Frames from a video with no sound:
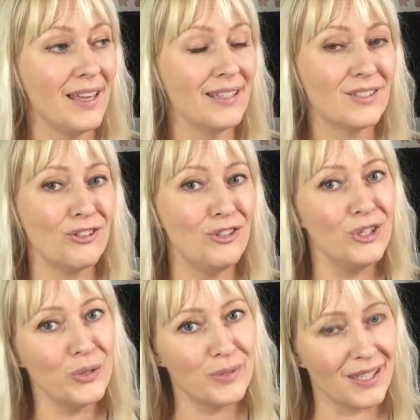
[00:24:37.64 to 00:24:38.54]
It's
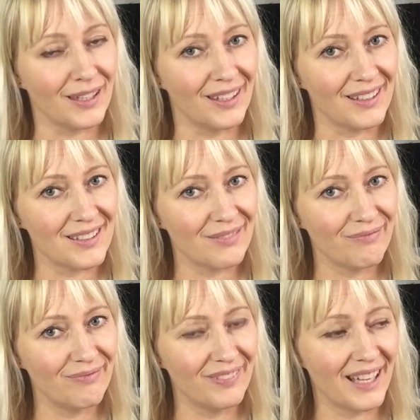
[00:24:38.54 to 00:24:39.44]
using it
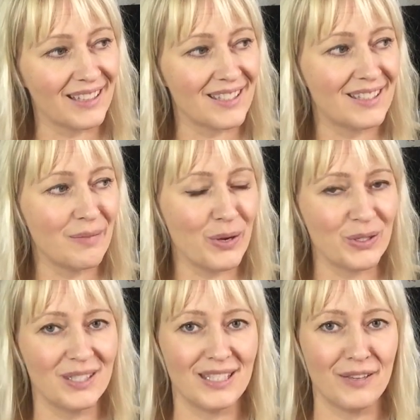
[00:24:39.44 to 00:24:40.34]
that's the
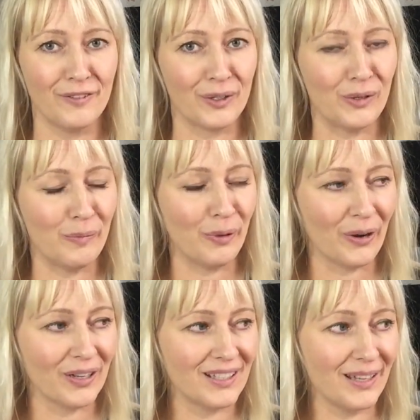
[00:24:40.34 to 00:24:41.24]
most difficult
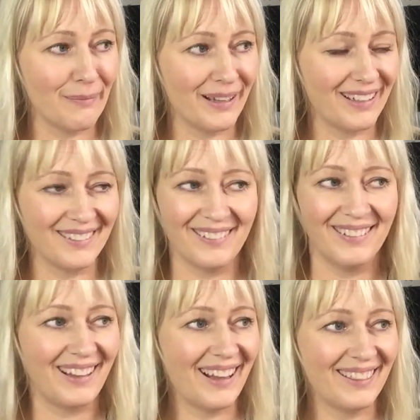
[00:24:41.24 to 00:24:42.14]
part, but
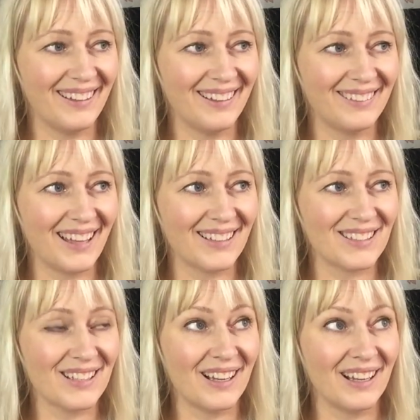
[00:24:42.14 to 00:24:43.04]
I think
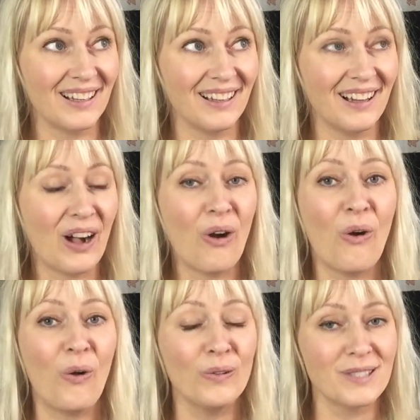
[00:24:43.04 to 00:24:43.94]
that's a
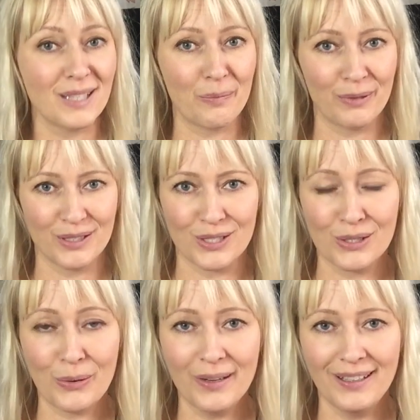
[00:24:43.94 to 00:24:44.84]
whole separate
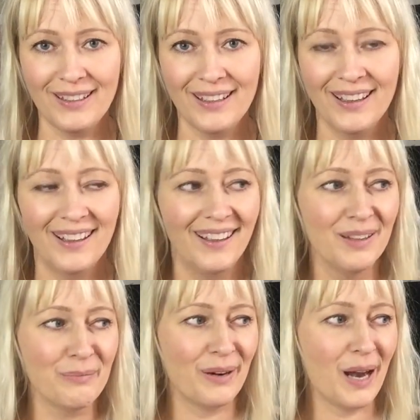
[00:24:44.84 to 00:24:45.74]
story.
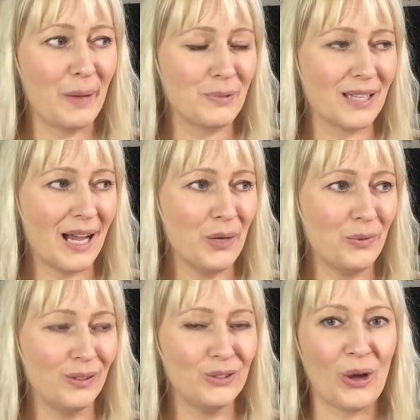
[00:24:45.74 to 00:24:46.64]
Perhaps I
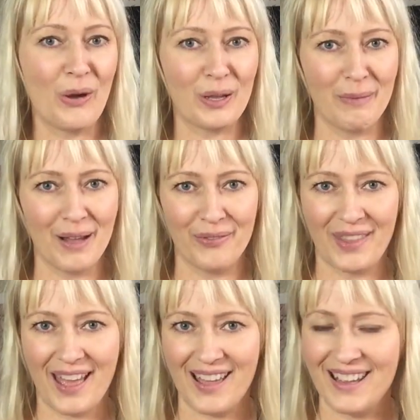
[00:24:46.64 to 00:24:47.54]
will talk about
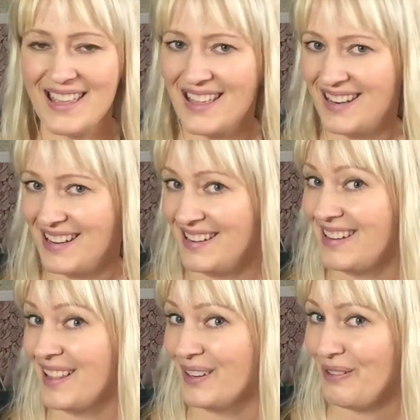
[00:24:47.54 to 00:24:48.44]
that in
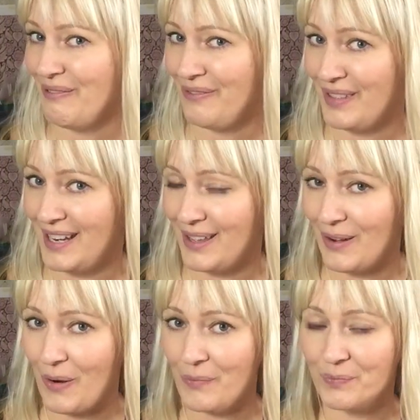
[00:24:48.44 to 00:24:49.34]
another
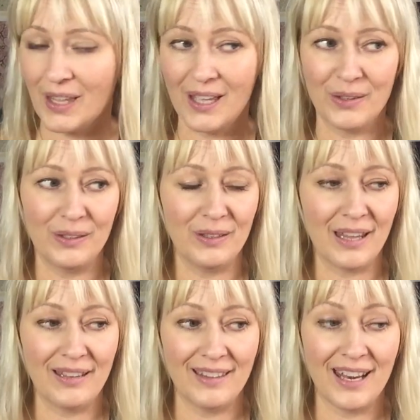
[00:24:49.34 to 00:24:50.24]
video,
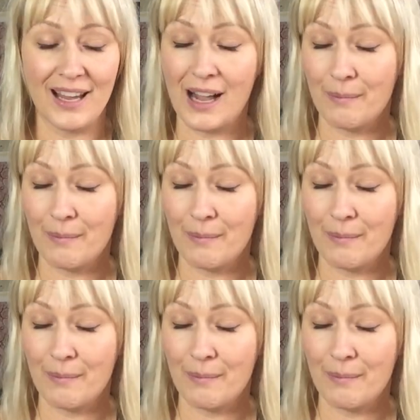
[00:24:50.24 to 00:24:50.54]
and then